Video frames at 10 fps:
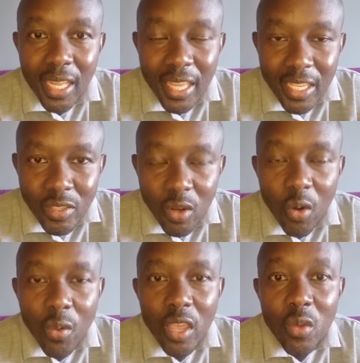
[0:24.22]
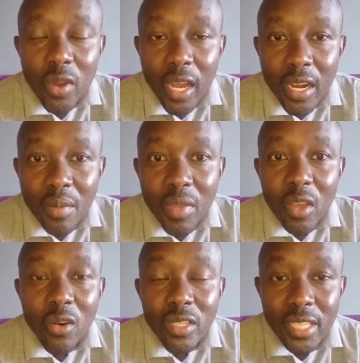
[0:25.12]
There's no way you can
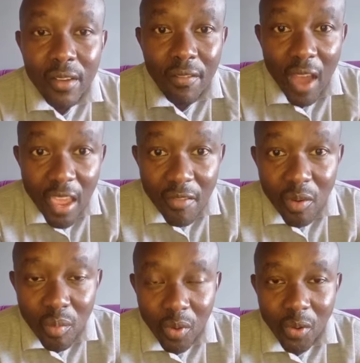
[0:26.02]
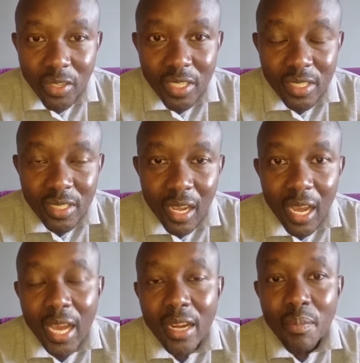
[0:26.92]
be on survival mode
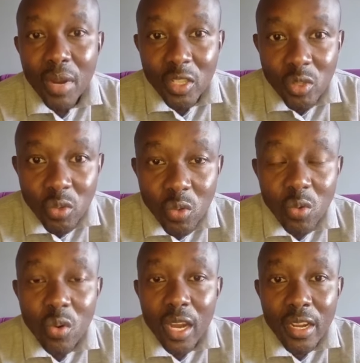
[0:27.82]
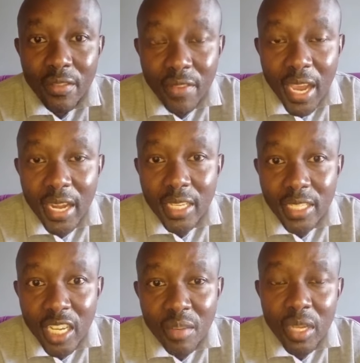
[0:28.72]
and pursue a divine
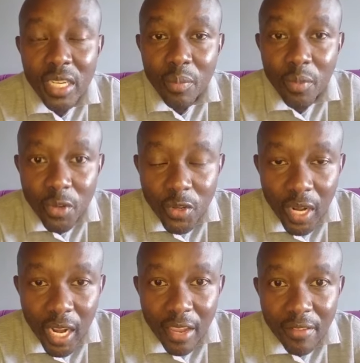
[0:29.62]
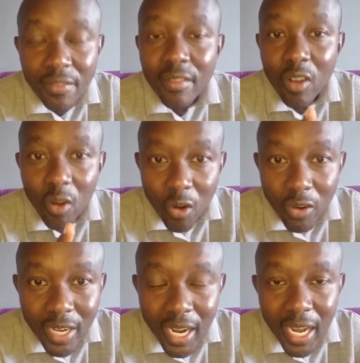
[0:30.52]
assignment upon your life
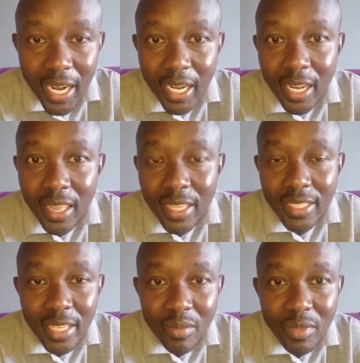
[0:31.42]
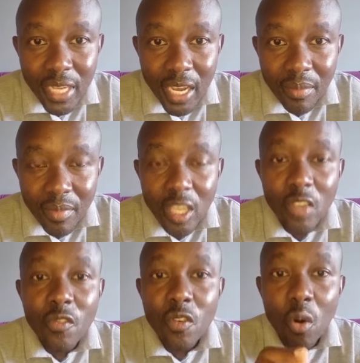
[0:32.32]
concurrently at the same time
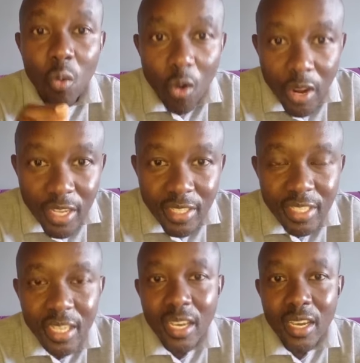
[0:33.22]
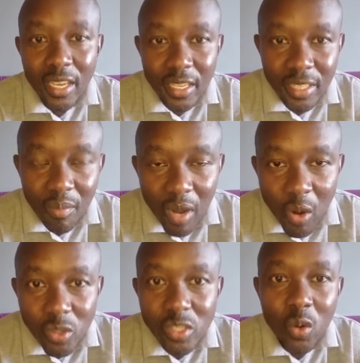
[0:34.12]
if your worries is
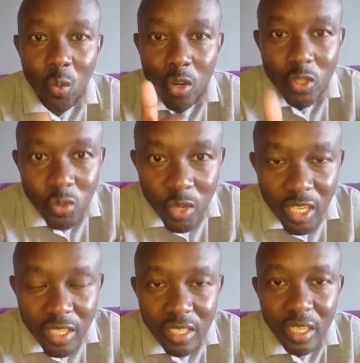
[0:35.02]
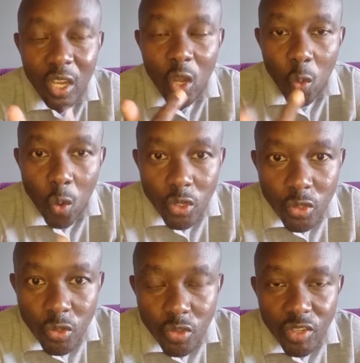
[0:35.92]
about what to eat, what
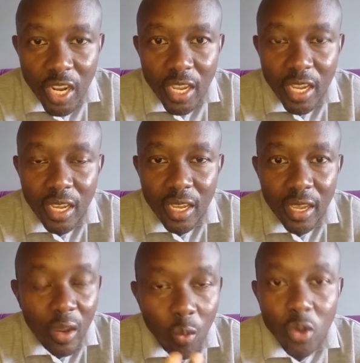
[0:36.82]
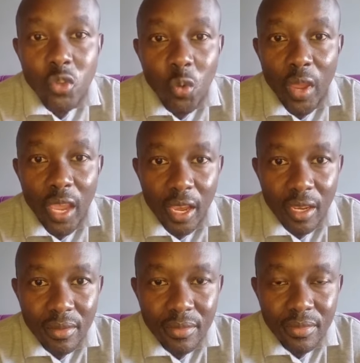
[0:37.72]
to drink, what to wear.